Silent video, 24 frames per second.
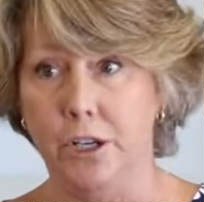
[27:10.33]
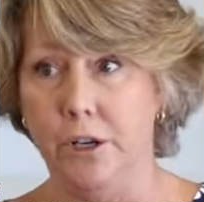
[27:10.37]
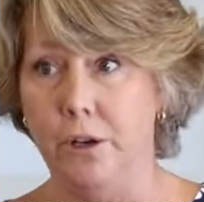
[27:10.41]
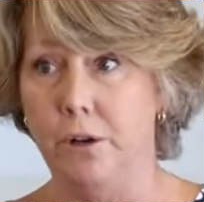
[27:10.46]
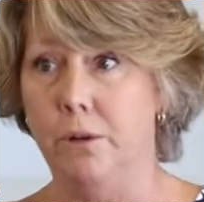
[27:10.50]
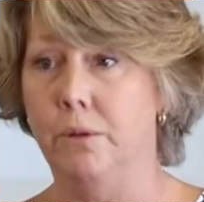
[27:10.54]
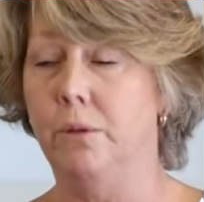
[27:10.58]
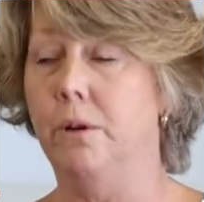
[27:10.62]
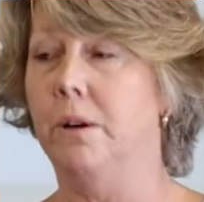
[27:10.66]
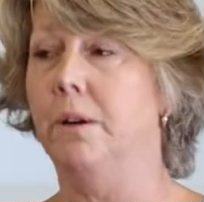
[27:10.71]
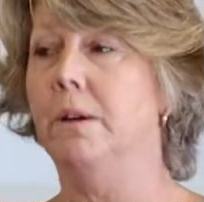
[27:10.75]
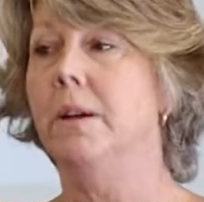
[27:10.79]

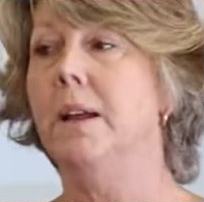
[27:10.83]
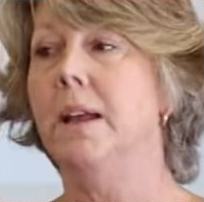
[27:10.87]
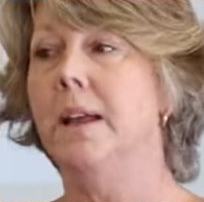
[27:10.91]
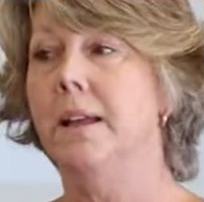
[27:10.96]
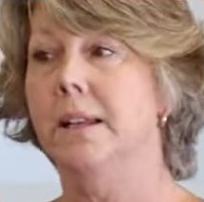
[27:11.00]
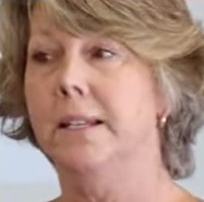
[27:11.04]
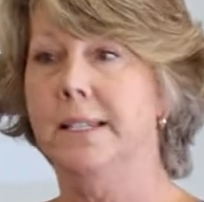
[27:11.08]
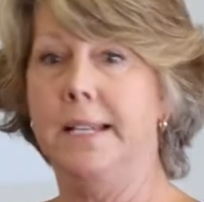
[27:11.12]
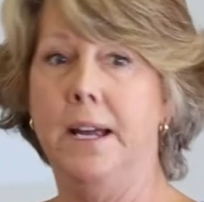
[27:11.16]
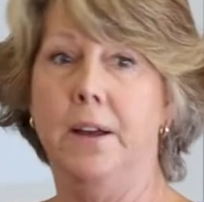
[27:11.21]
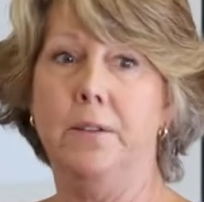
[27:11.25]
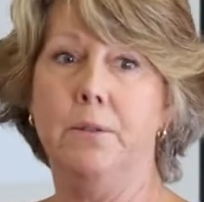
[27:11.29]
or
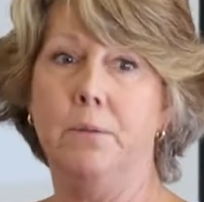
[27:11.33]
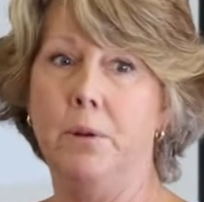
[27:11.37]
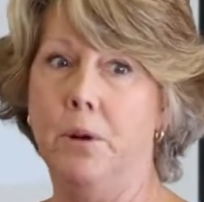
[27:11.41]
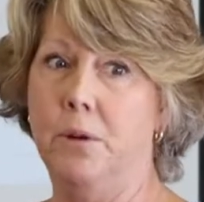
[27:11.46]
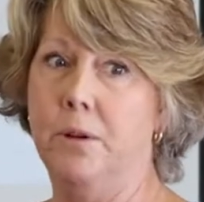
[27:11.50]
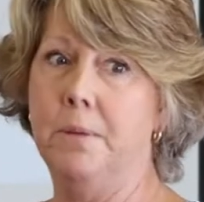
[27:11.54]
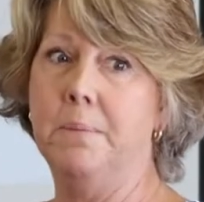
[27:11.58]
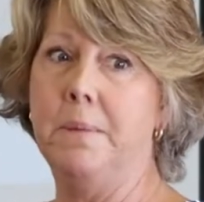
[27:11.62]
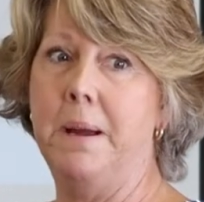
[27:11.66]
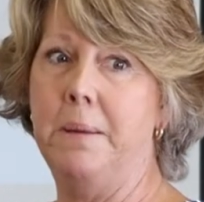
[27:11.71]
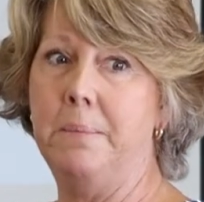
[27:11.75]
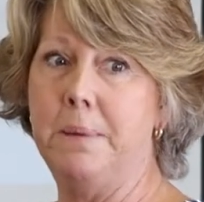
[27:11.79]
down the road
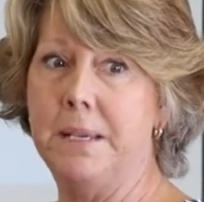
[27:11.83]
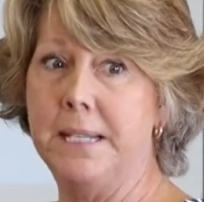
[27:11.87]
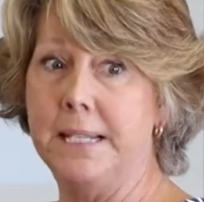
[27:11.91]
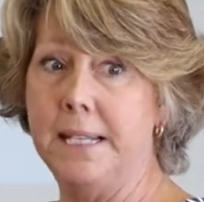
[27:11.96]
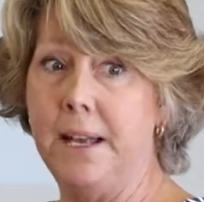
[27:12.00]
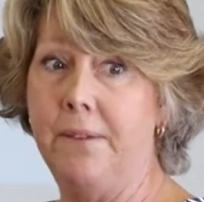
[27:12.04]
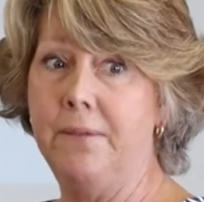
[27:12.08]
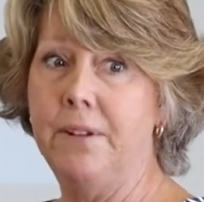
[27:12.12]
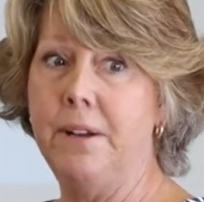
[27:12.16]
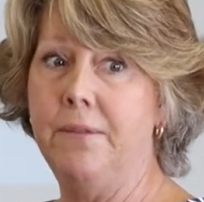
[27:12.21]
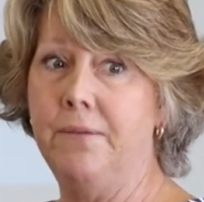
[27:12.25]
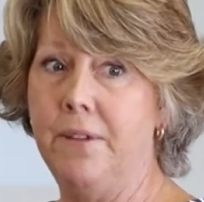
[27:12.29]
it might be
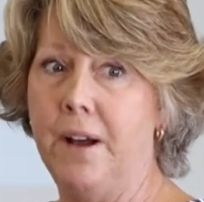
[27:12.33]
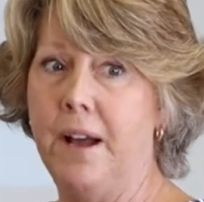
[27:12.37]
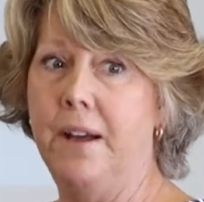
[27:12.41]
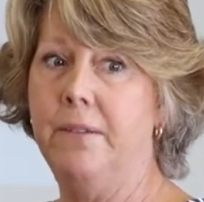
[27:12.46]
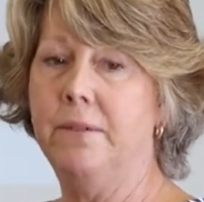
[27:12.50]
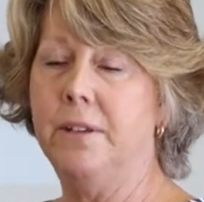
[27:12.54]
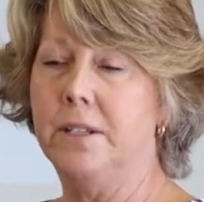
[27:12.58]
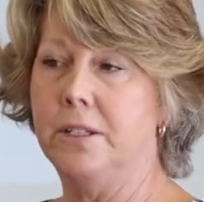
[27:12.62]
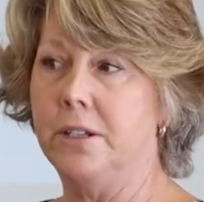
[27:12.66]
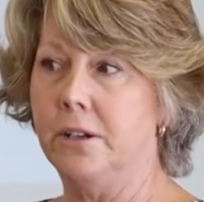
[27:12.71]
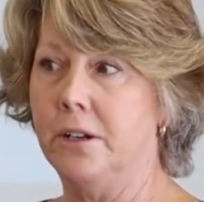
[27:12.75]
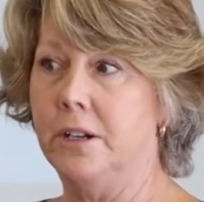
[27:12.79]
75,
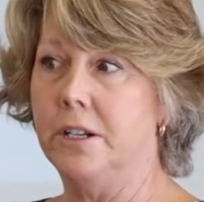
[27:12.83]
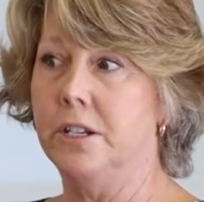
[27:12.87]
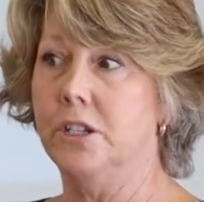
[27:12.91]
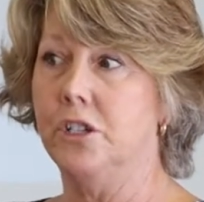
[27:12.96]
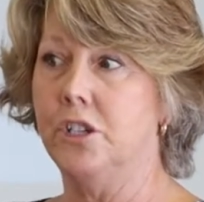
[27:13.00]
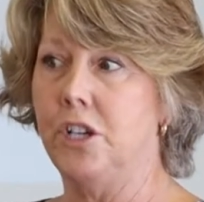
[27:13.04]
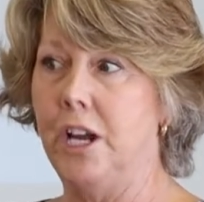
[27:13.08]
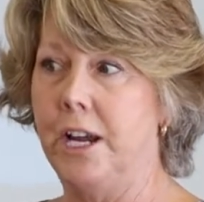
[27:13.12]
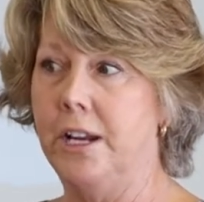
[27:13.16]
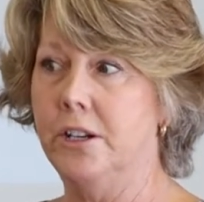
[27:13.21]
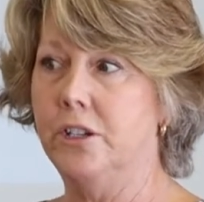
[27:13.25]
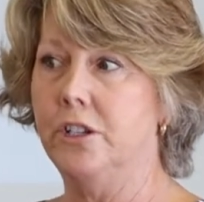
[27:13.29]
because they're going to
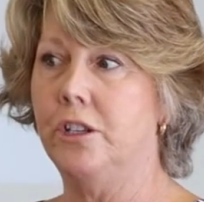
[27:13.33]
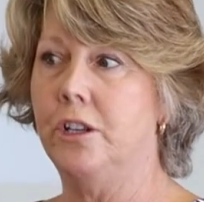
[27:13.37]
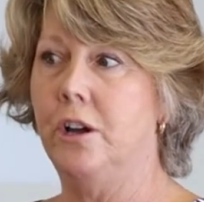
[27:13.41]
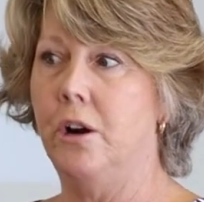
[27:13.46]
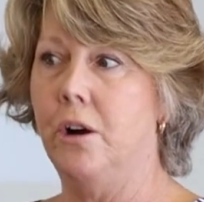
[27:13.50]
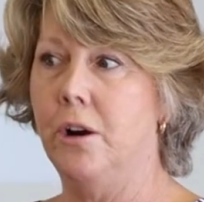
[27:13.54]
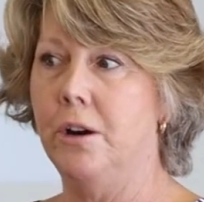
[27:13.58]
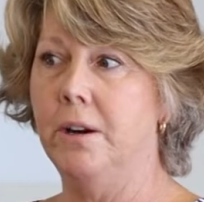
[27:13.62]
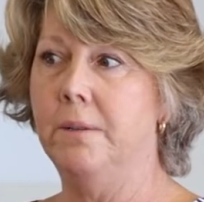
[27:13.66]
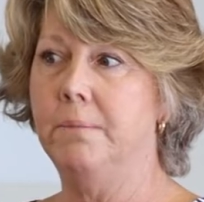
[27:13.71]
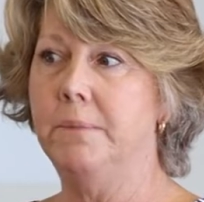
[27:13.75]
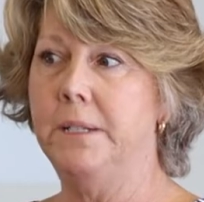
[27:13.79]
change the
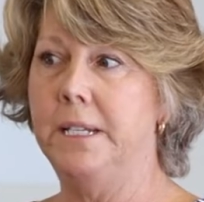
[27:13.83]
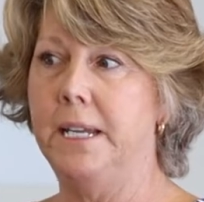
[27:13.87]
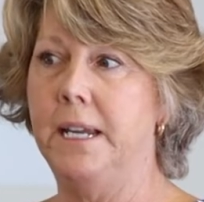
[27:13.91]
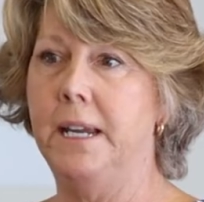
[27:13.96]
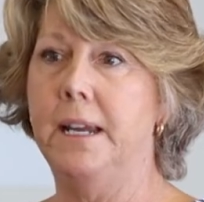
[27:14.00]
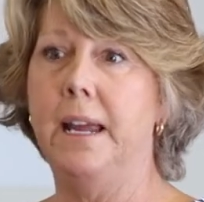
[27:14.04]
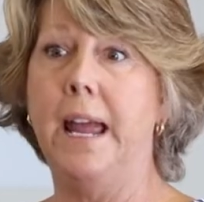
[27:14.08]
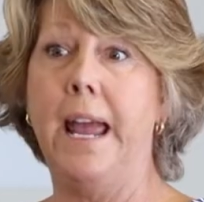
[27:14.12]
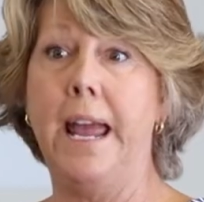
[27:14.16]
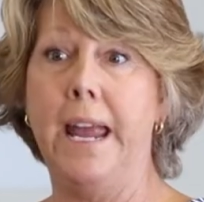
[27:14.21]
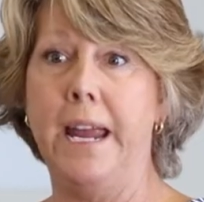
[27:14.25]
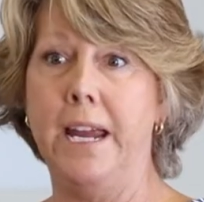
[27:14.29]

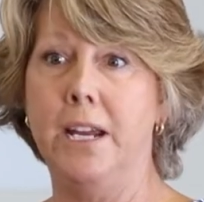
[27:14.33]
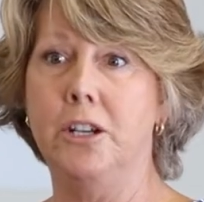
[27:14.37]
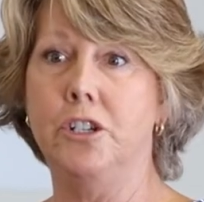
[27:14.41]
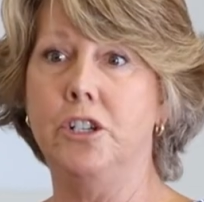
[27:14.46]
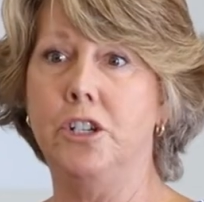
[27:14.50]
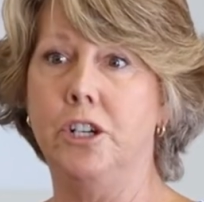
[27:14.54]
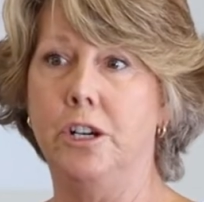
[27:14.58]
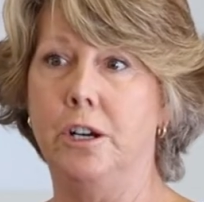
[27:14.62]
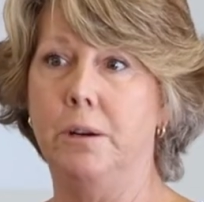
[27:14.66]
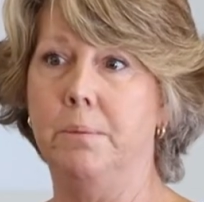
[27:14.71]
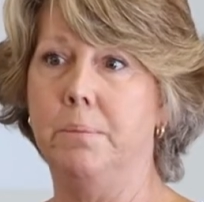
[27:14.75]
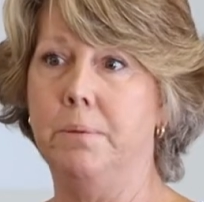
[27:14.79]
RMD age
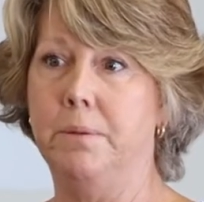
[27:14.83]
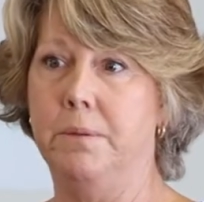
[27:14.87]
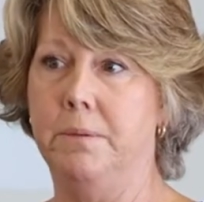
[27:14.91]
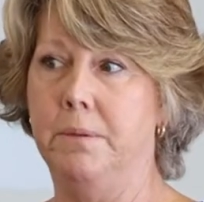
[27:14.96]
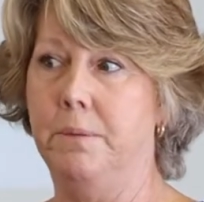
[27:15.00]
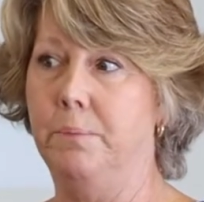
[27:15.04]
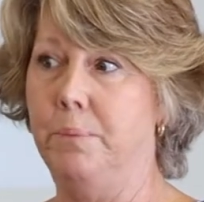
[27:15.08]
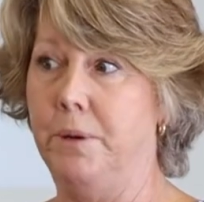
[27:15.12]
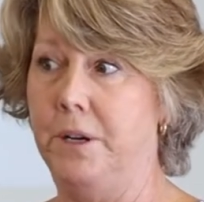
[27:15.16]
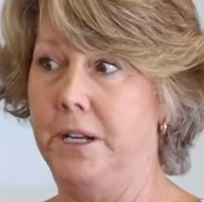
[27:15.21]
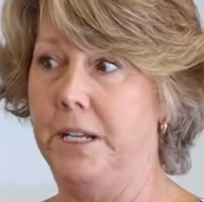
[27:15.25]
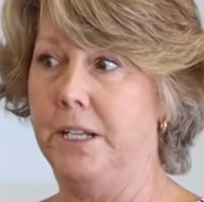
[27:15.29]
here
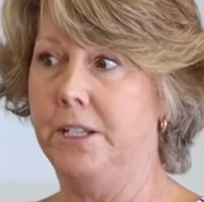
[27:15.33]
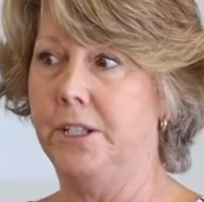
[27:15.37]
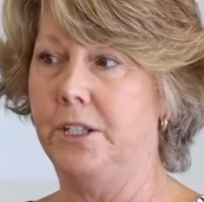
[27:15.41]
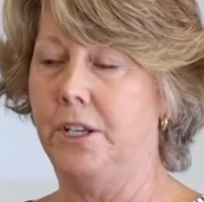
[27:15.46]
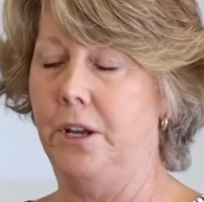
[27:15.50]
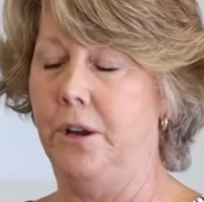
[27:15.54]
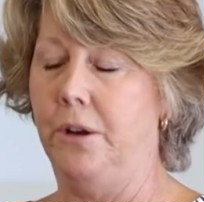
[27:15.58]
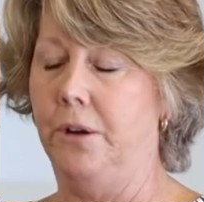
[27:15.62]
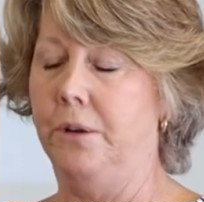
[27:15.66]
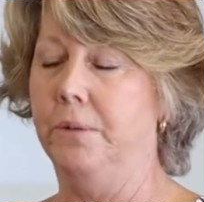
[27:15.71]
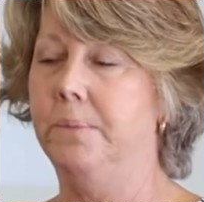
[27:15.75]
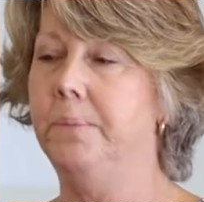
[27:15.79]
pretty
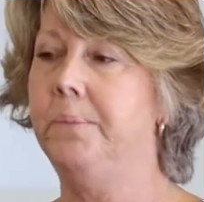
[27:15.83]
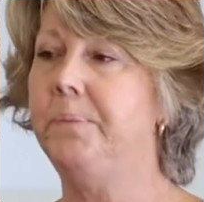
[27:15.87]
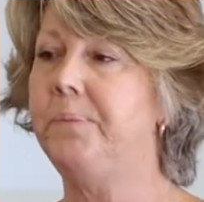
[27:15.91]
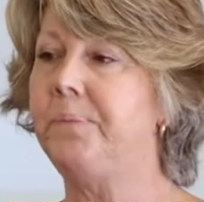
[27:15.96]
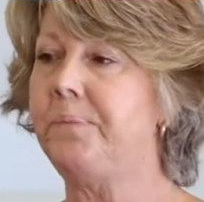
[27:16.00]
soon.